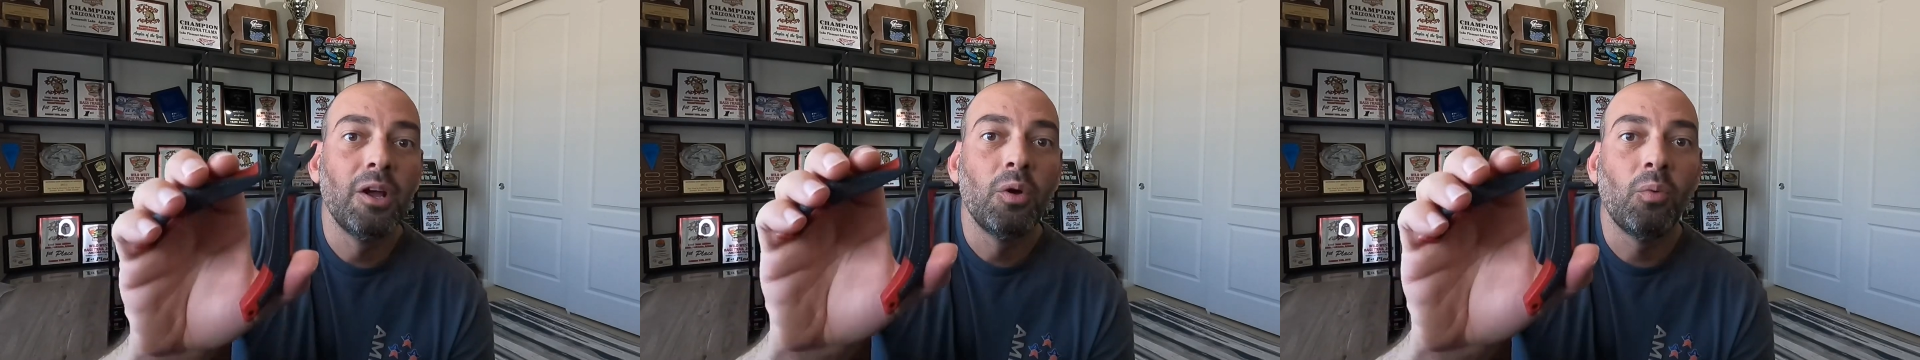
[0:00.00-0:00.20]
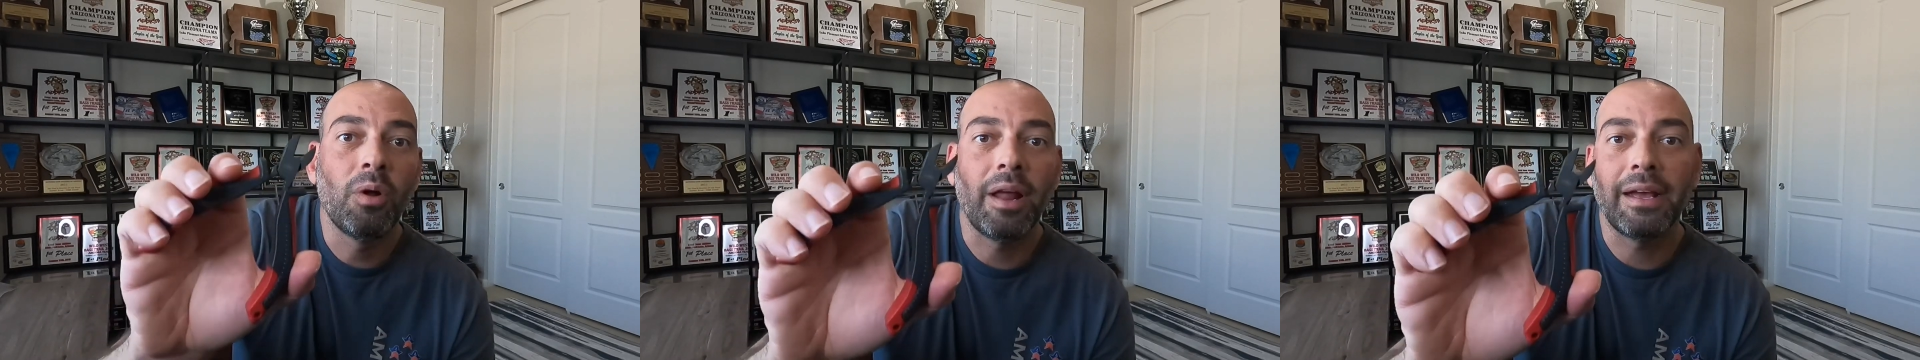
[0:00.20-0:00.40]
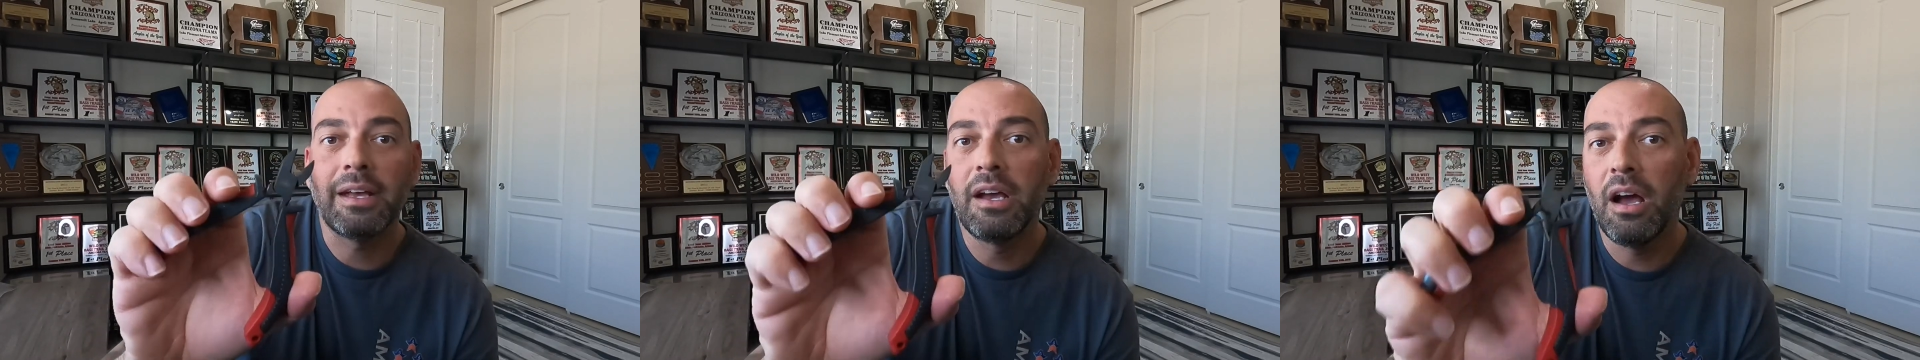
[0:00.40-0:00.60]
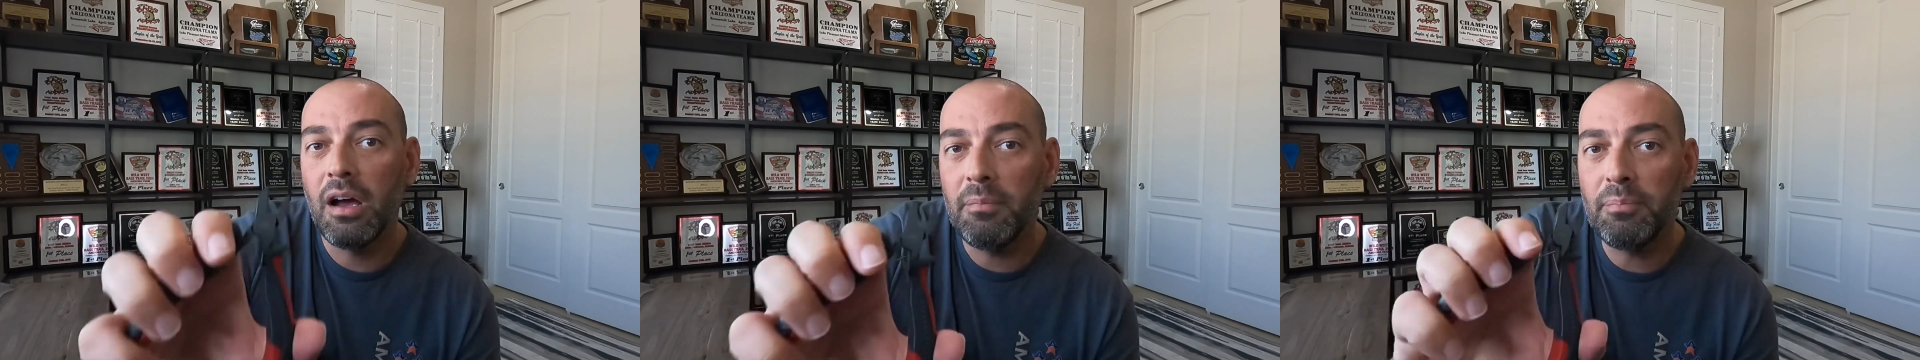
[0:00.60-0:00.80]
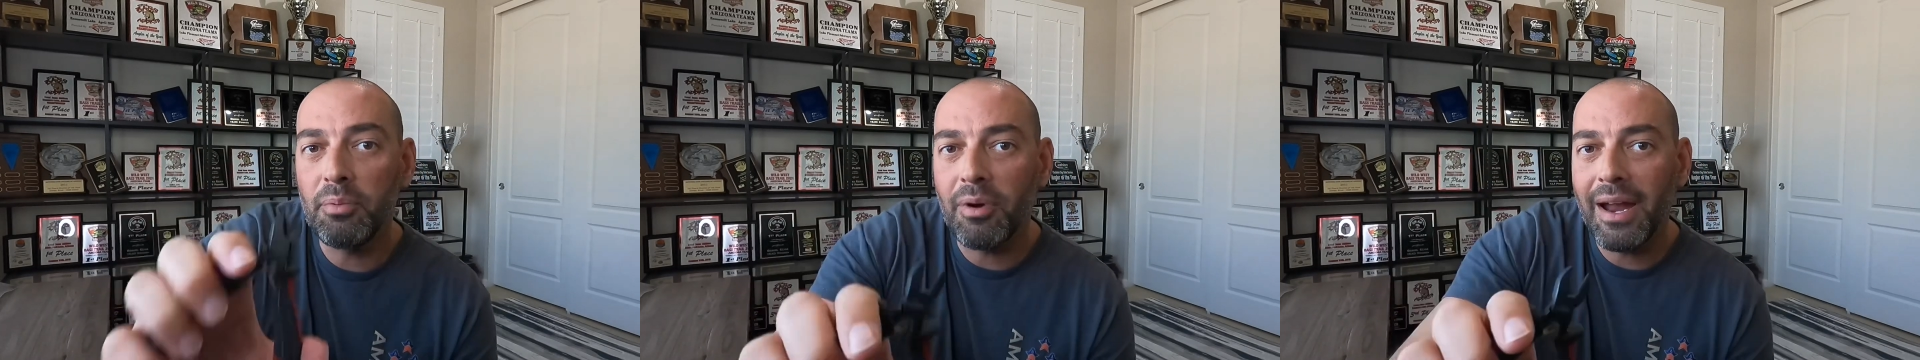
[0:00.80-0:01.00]
When I
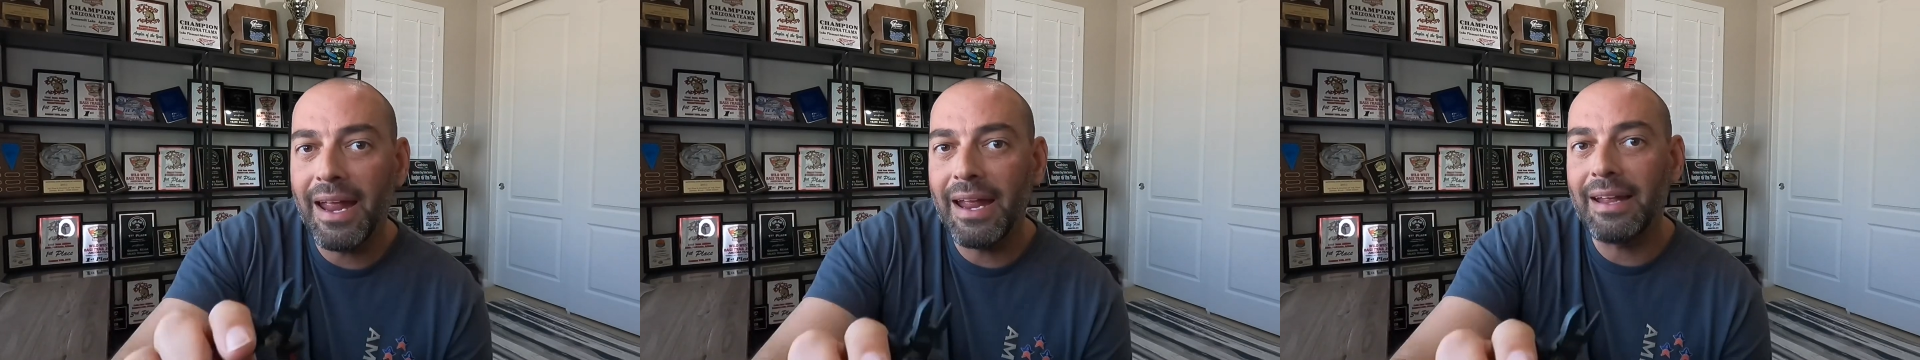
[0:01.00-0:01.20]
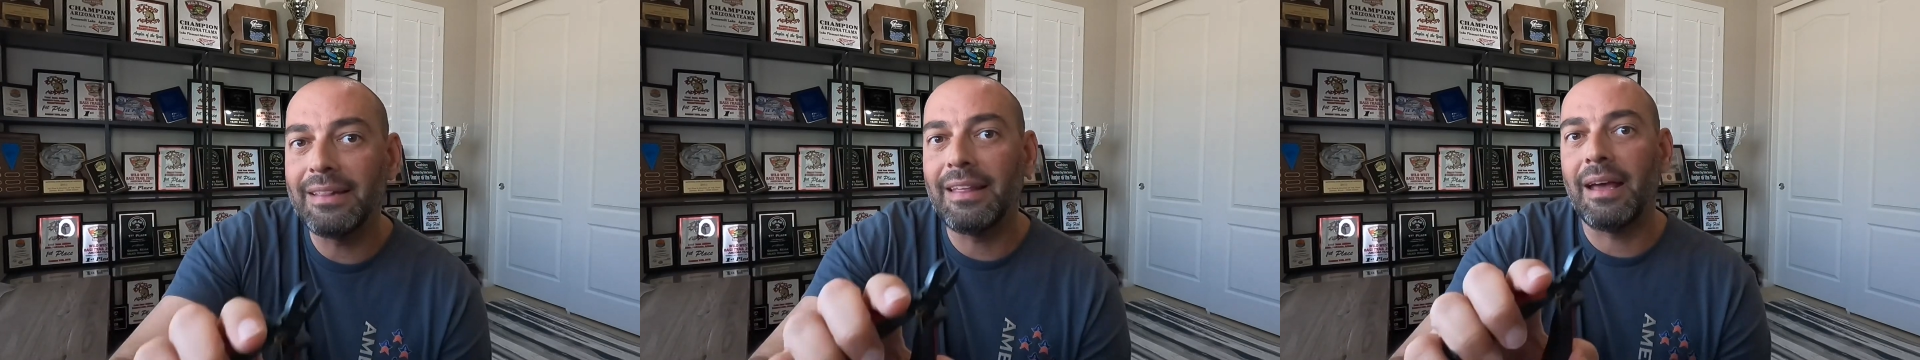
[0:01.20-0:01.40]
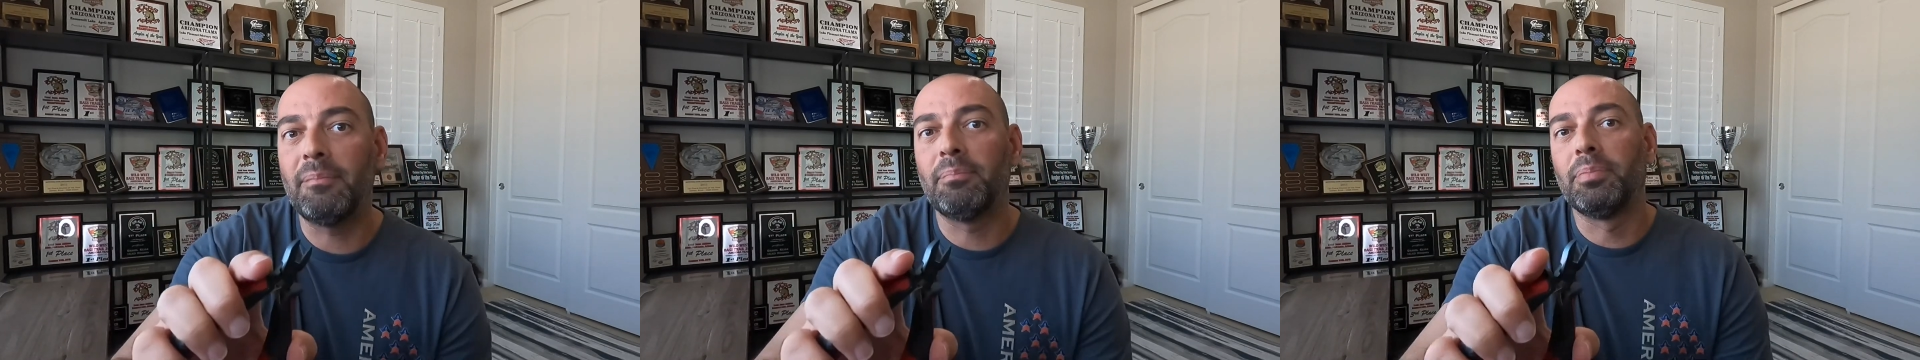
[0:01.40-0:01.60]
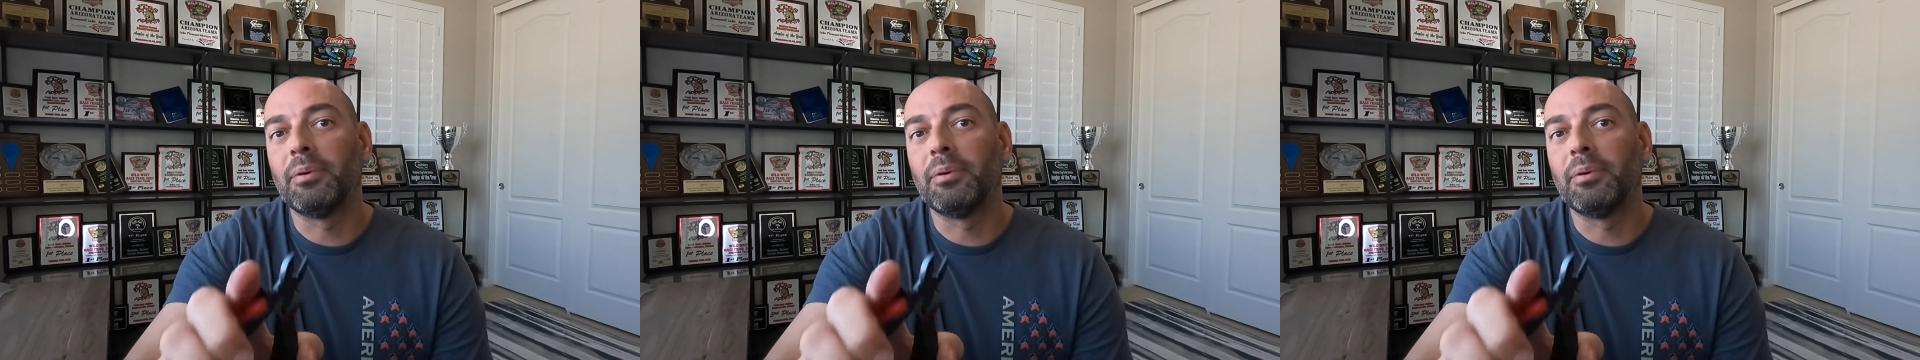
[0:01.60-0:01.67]
cut braid, that